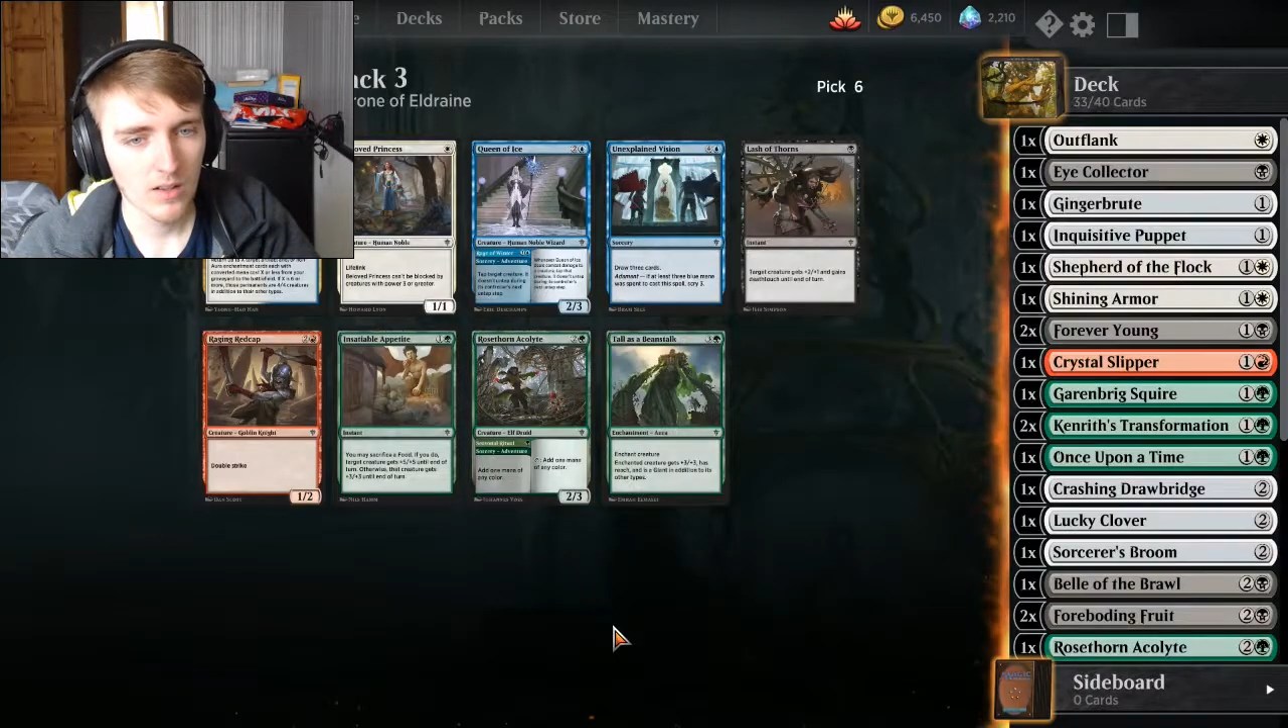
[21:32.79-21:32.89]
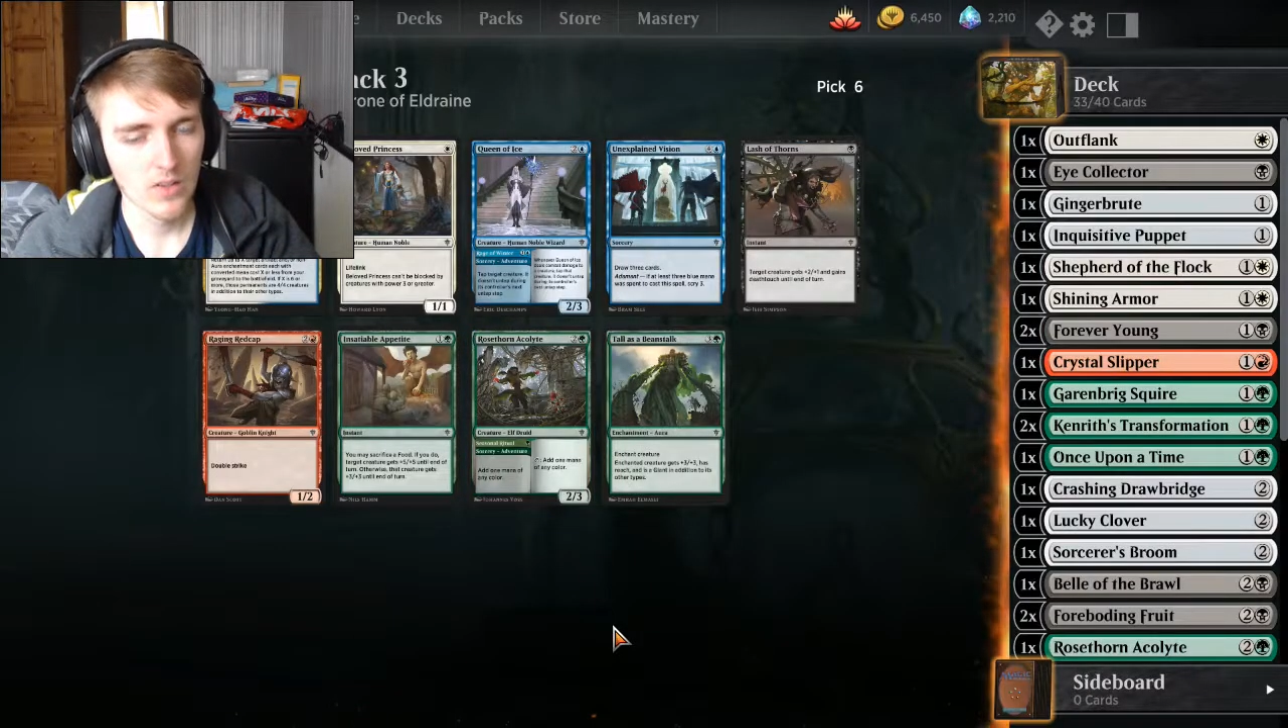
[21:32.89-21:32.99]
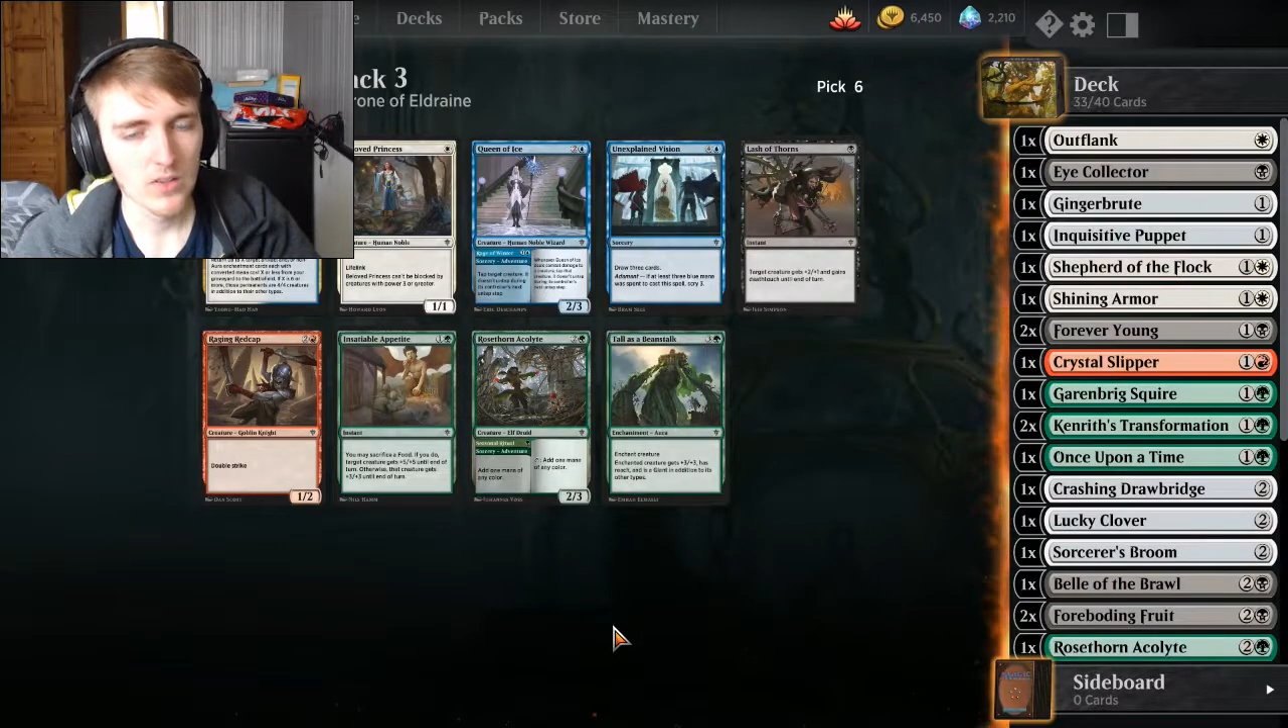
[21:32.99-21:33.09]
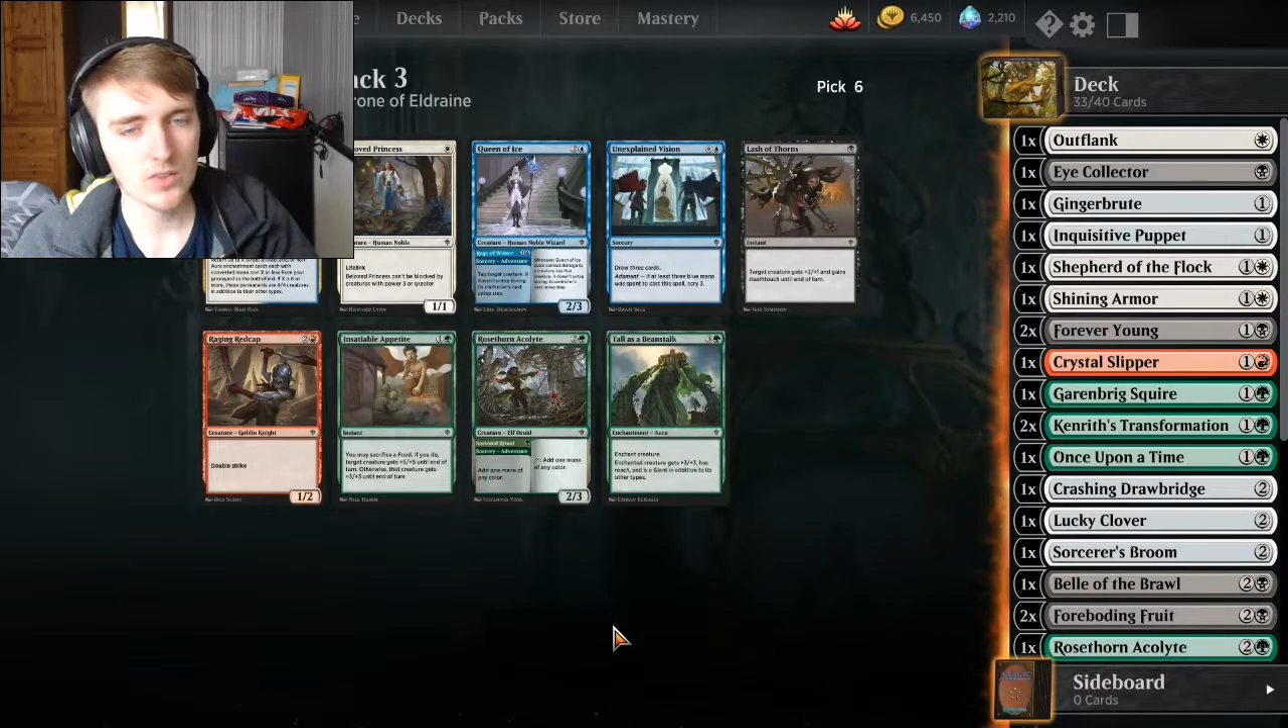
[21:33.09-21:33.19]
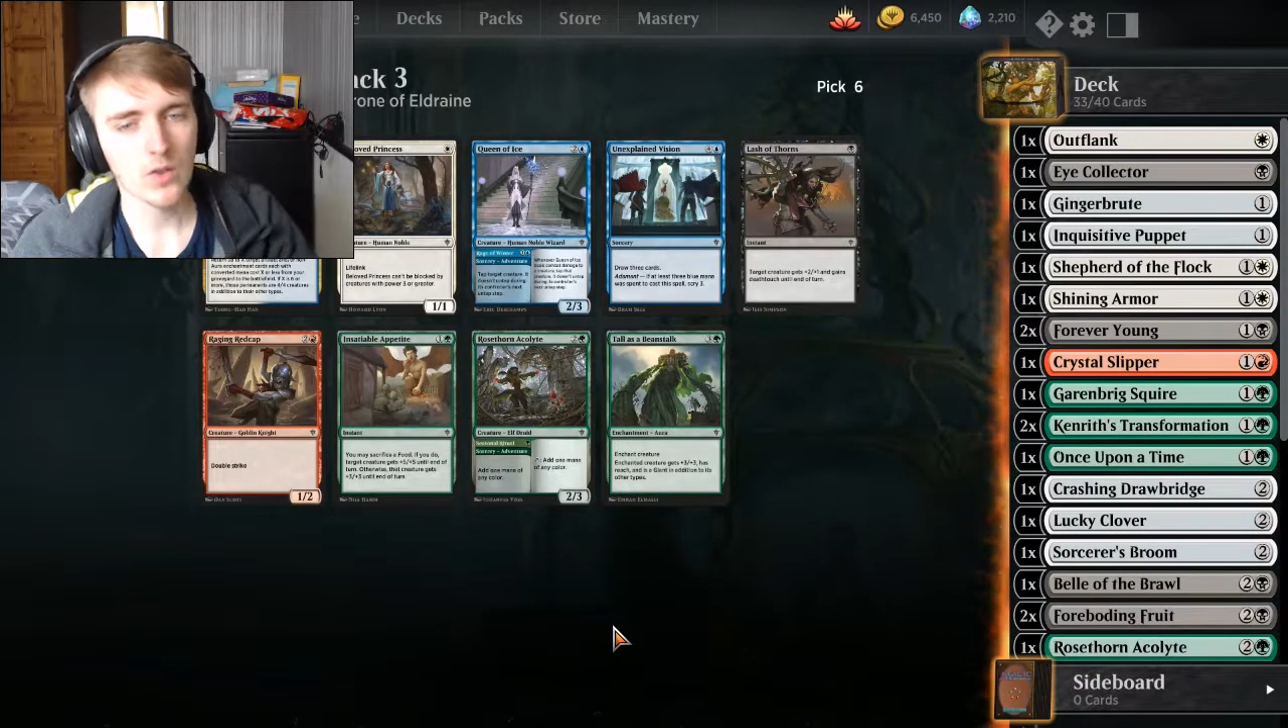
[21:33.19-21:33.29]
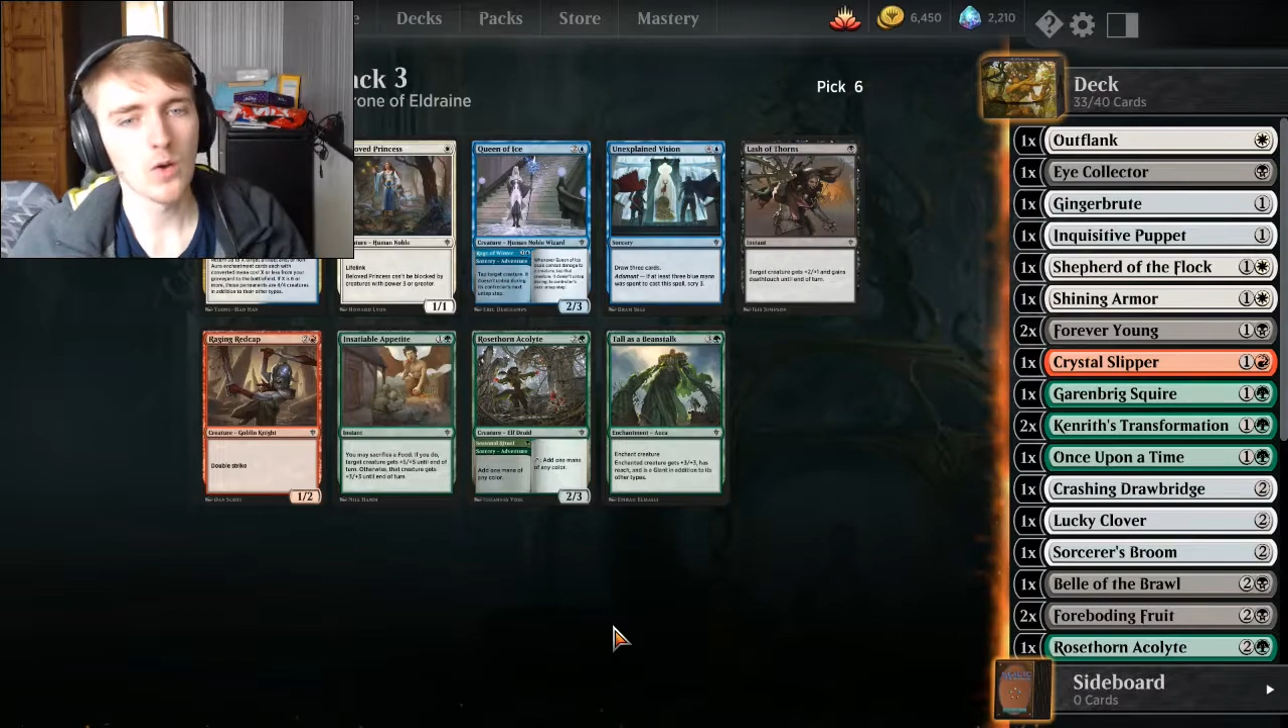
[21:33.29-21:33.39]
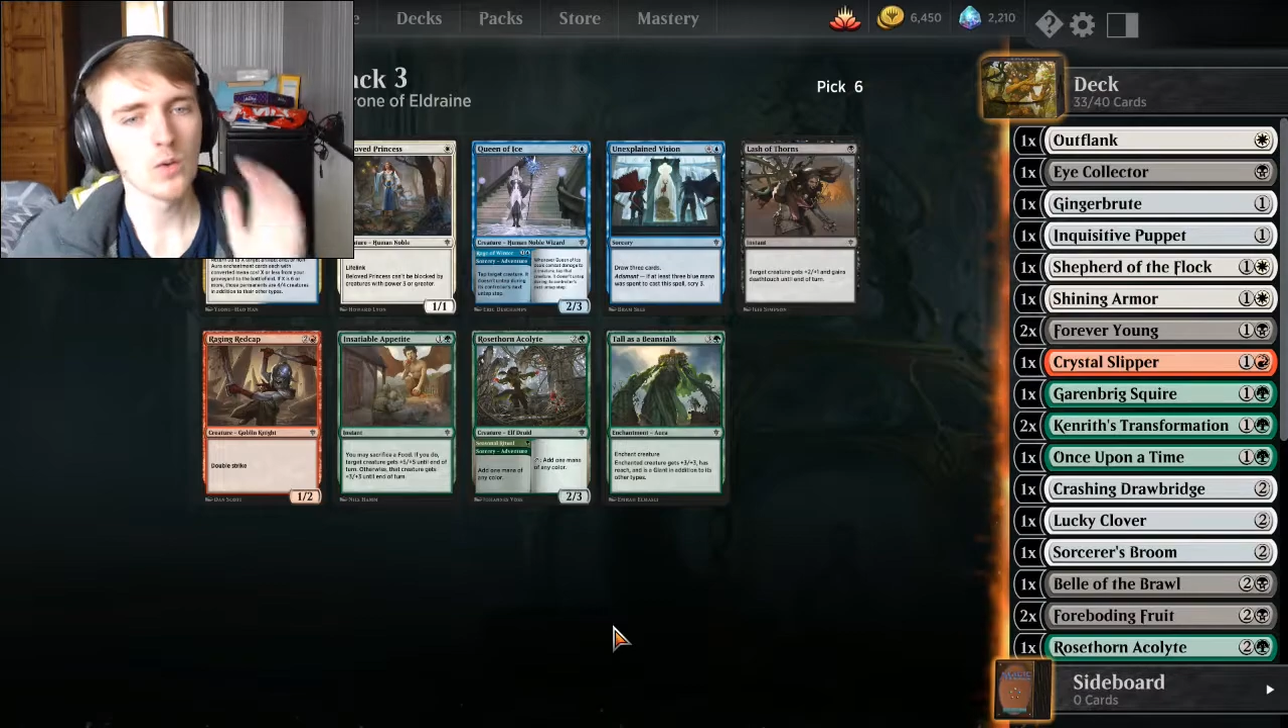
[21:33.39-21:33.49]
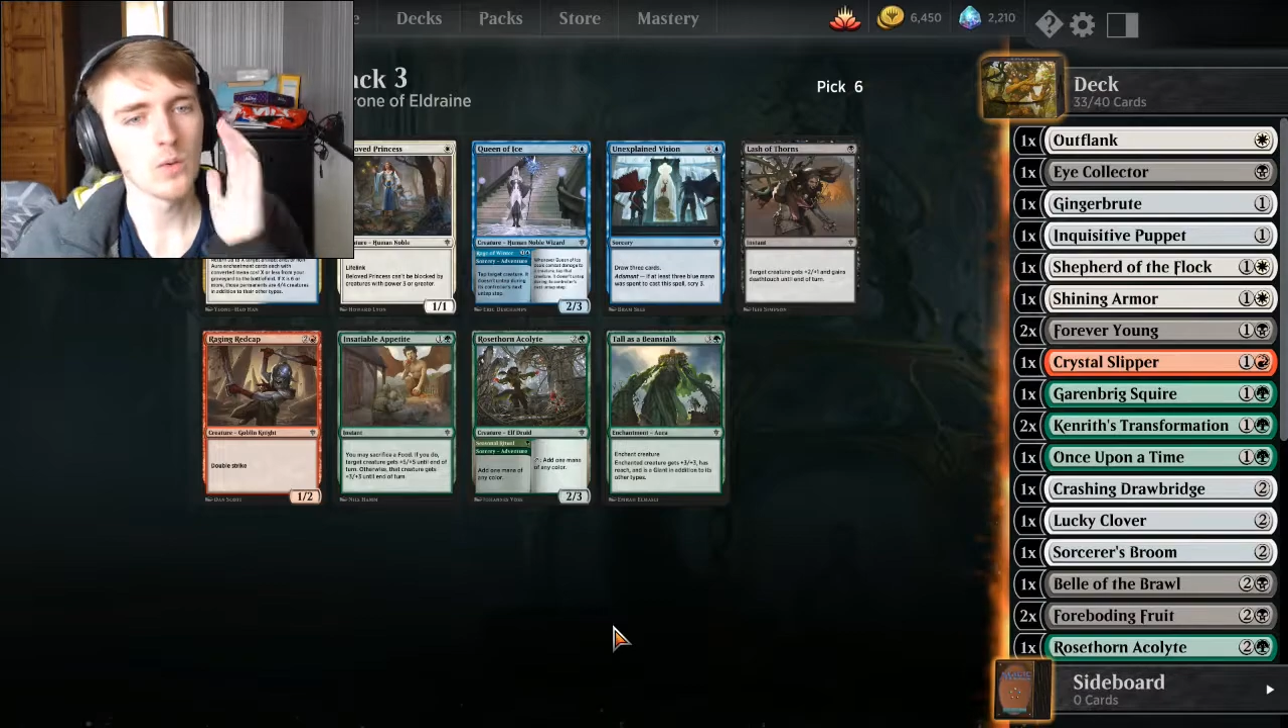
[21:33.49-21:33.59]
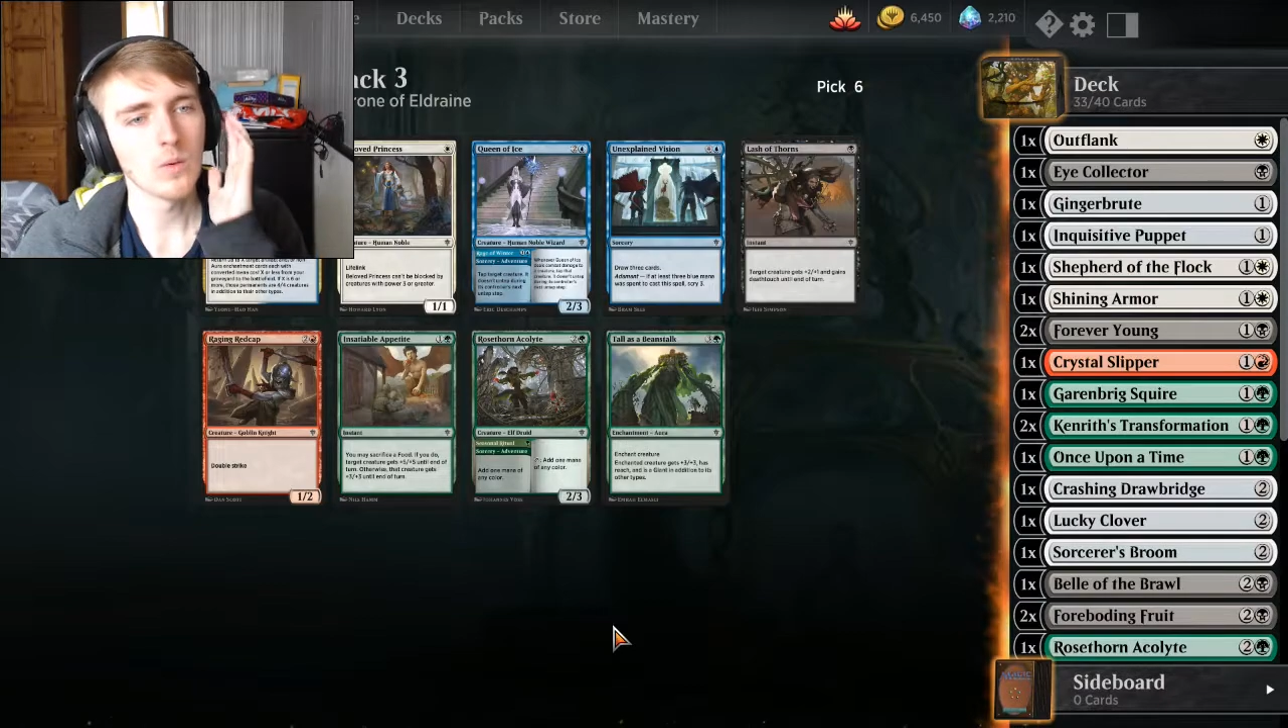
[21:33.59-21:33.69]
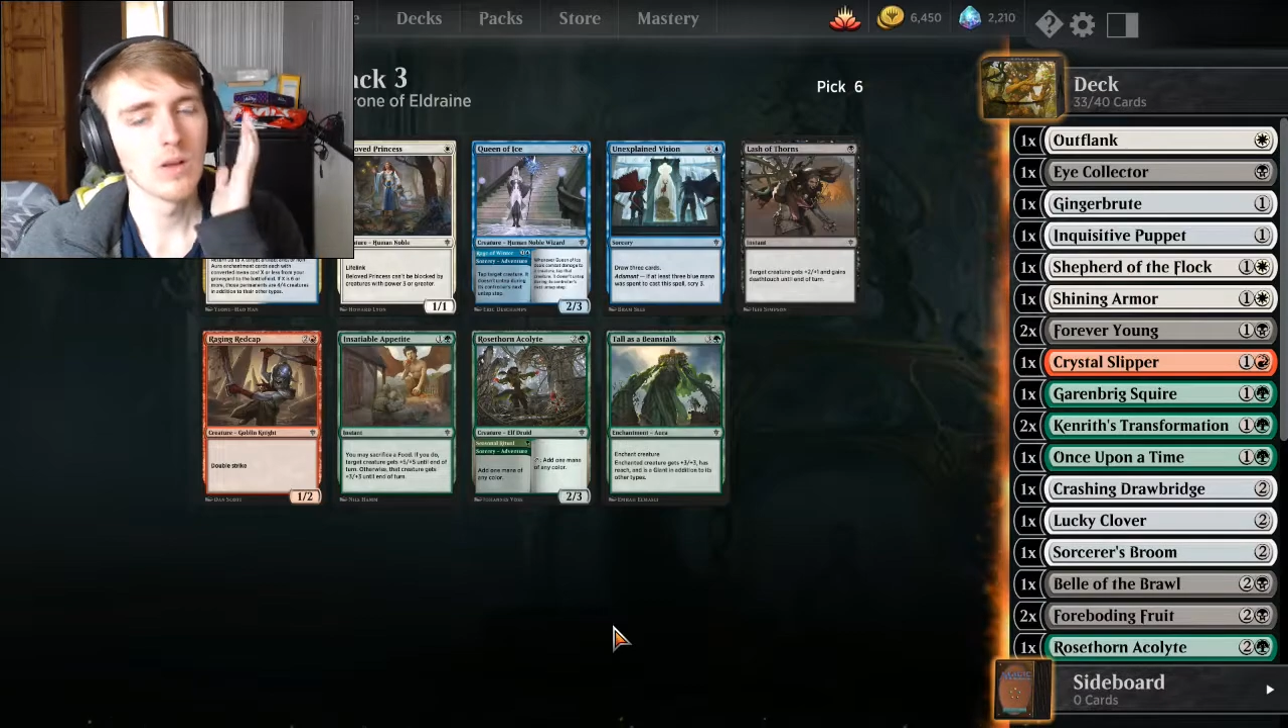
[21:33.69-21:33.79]

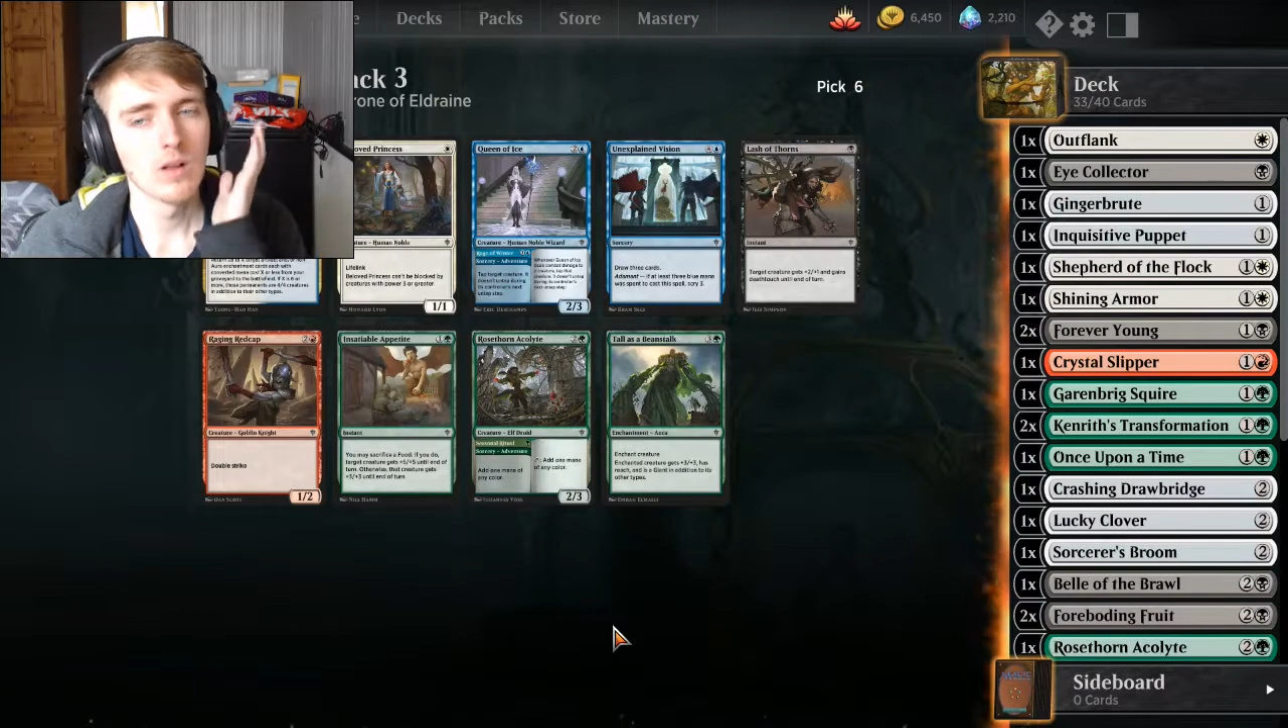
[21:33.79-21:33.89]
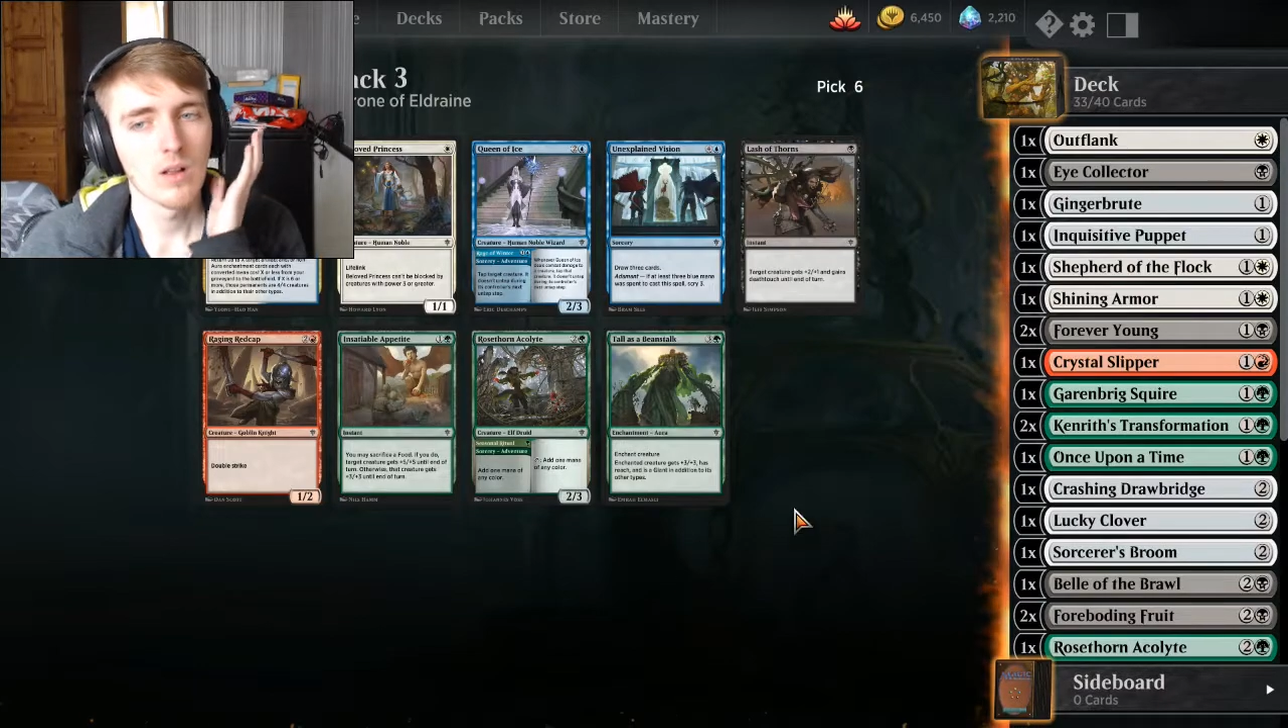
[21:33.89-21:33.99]
So,